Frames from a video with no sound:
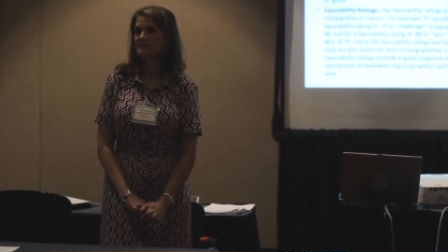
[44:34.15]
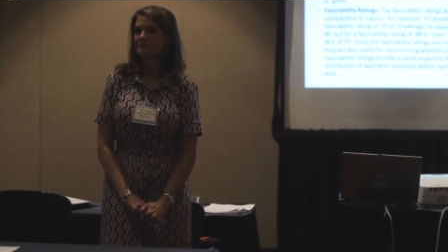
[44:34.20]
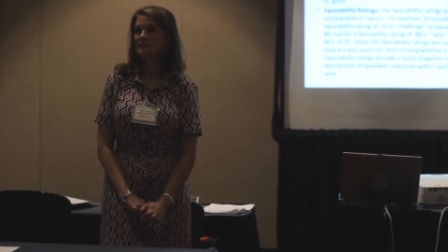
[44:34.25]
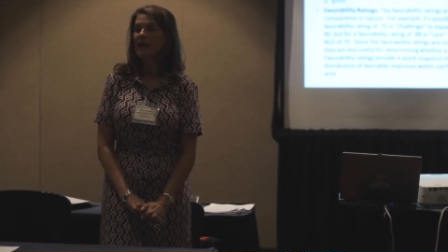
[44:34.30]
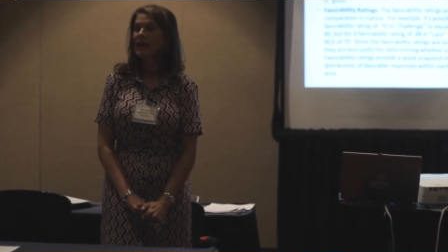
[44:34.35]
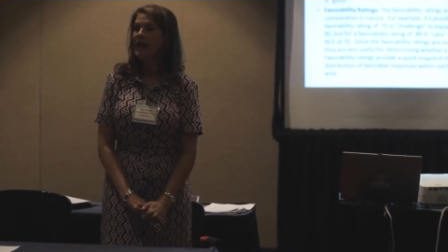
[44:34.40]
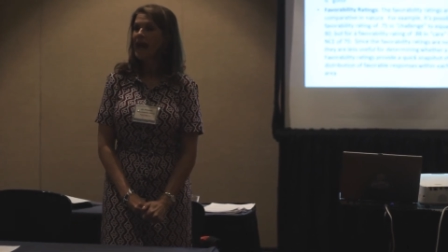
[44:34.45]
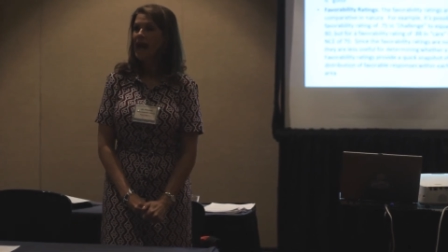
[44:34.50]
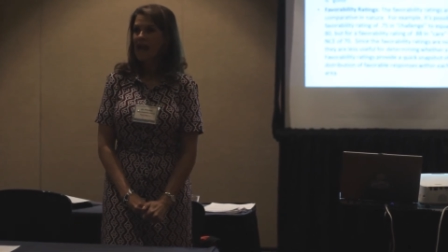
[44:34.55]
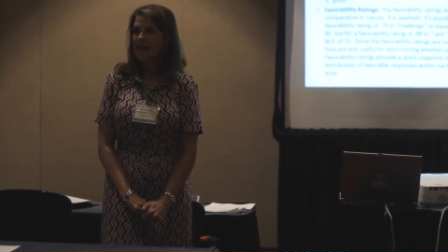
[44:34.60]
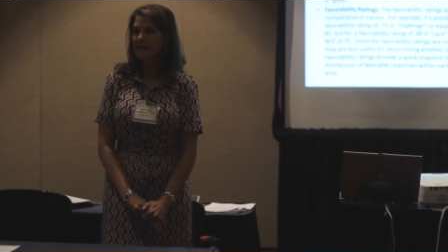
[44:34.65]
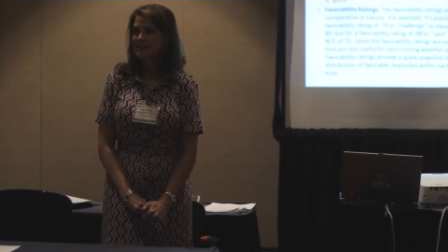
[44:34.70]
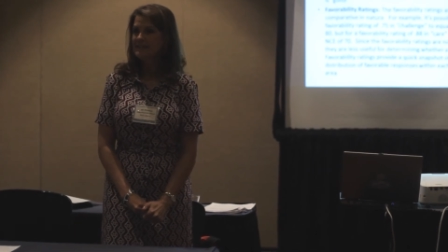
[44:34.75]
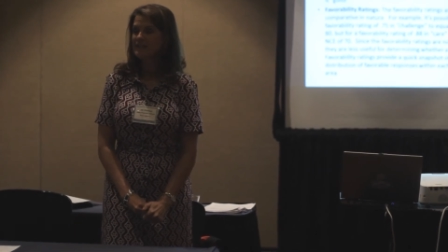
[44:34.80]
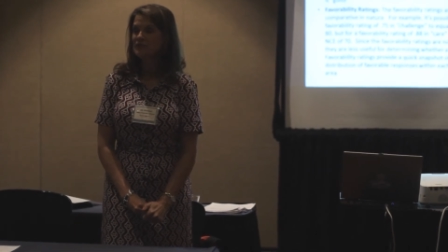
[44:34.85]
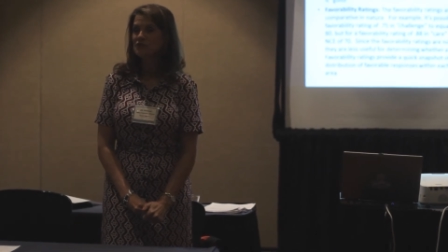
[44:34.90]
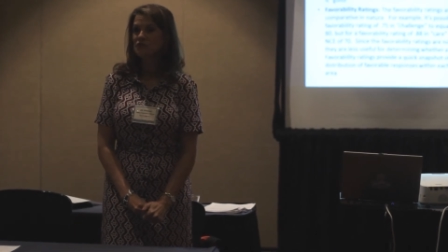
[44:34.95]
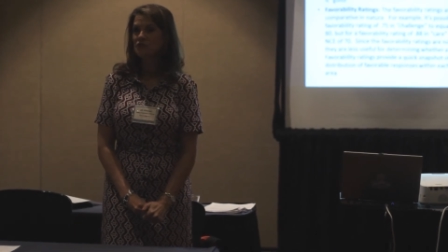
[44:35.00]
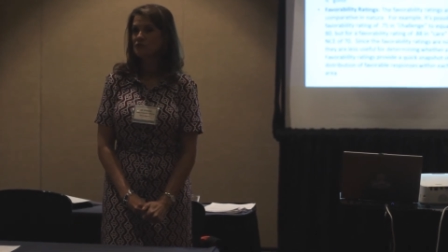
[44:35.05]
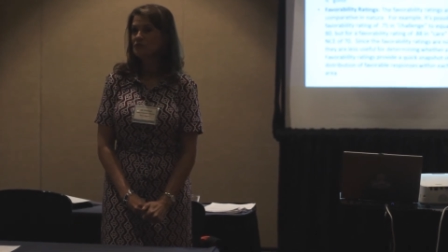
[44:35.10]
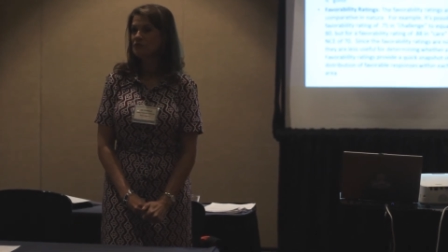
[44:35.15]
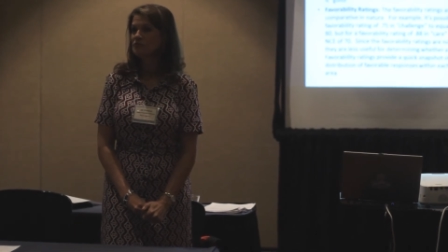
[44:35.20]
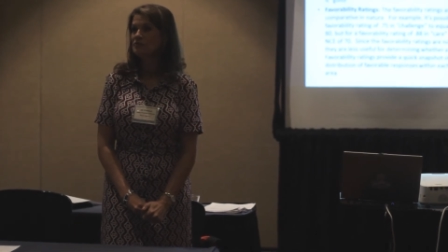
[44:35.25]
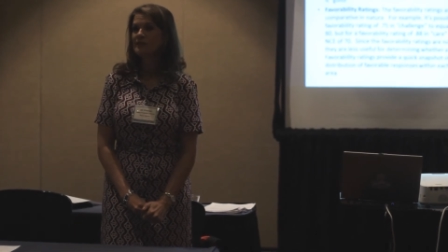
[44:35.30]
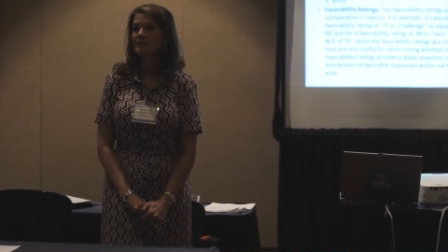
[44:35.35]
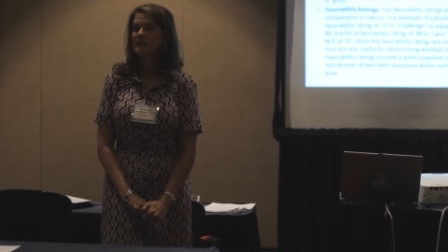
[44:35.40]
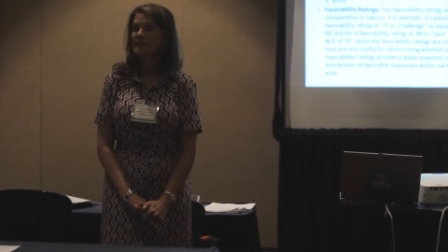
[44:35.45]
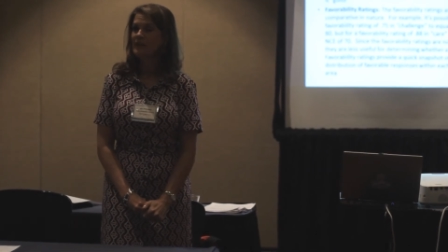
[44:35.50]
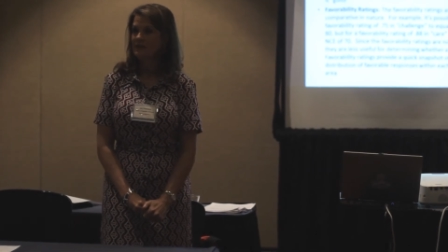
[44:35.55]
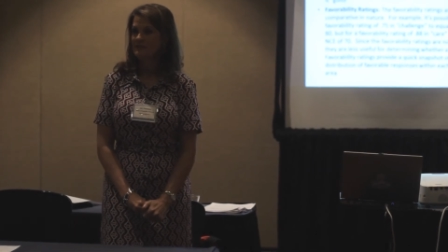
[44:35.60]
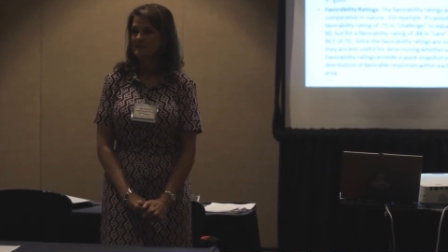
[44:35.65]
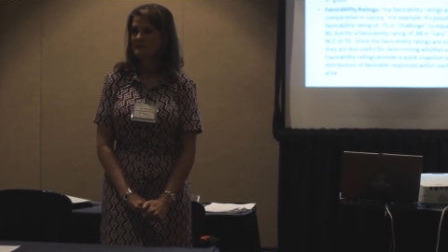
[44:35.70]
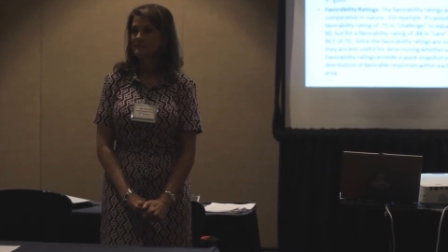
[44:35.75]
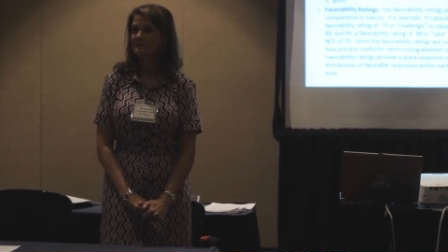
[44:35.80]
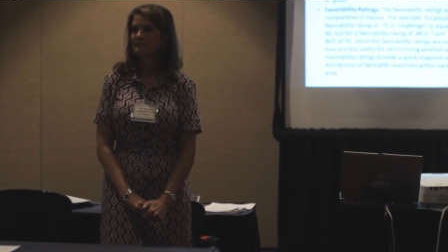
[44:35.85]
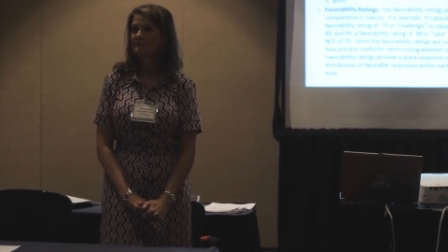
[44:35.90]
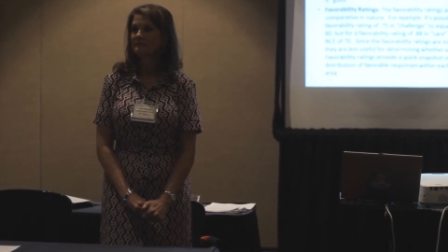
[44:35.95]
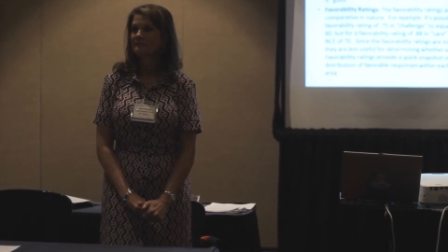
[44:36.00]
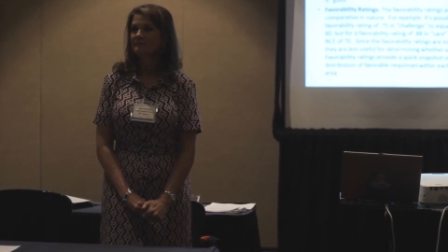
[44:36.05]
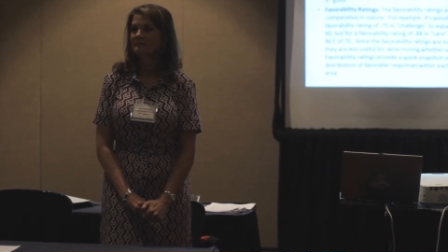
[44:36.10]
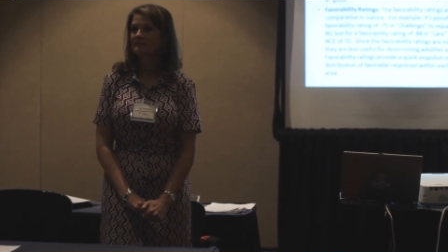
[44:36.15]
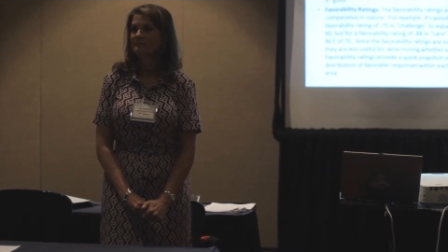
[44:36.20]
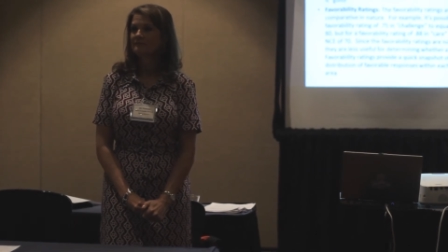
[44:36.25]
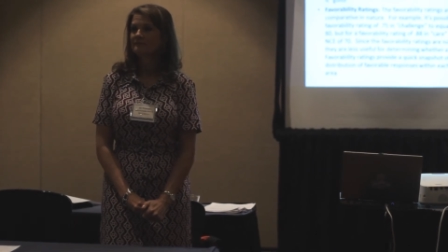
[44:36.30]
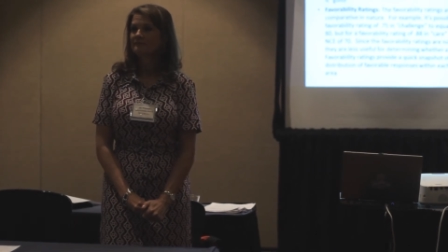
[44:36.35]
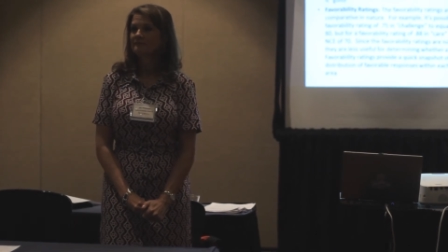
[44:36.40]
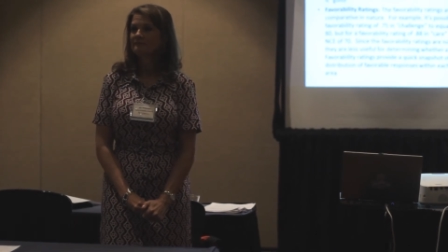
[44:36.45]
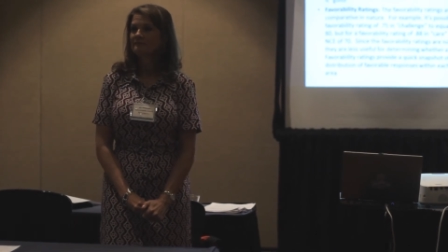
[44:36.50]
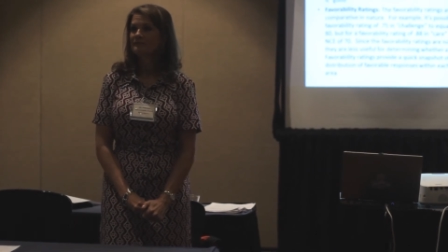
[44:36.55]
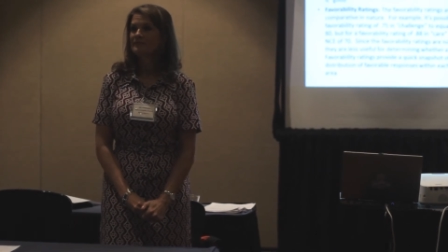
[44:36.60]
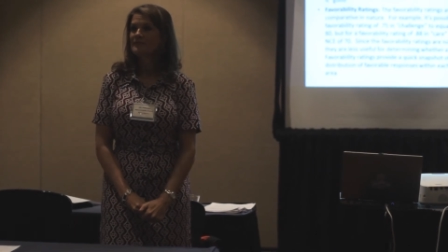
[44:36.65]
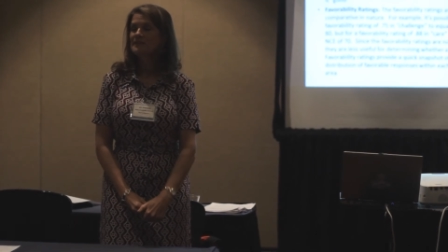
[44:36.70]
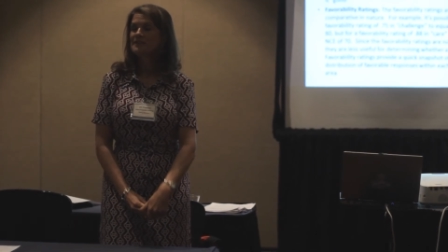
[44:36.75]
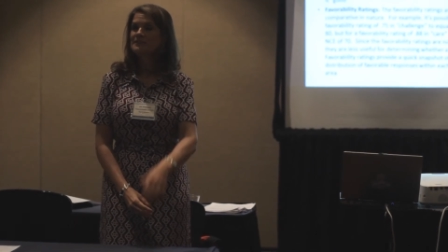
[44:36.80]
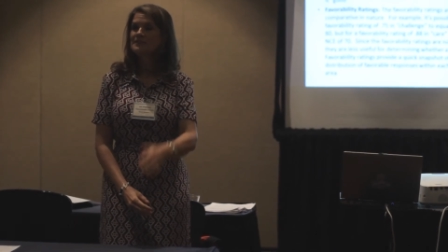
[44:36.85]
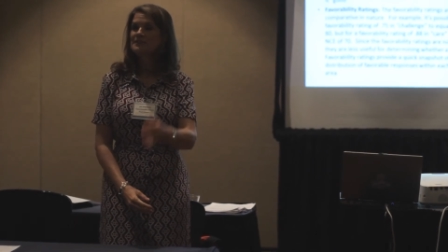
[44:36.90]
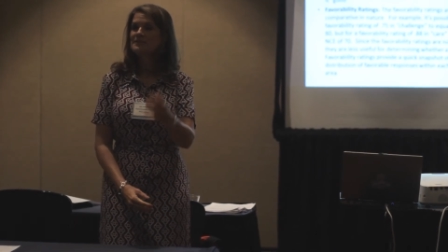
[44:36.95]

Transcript: And I had teachers who said yes this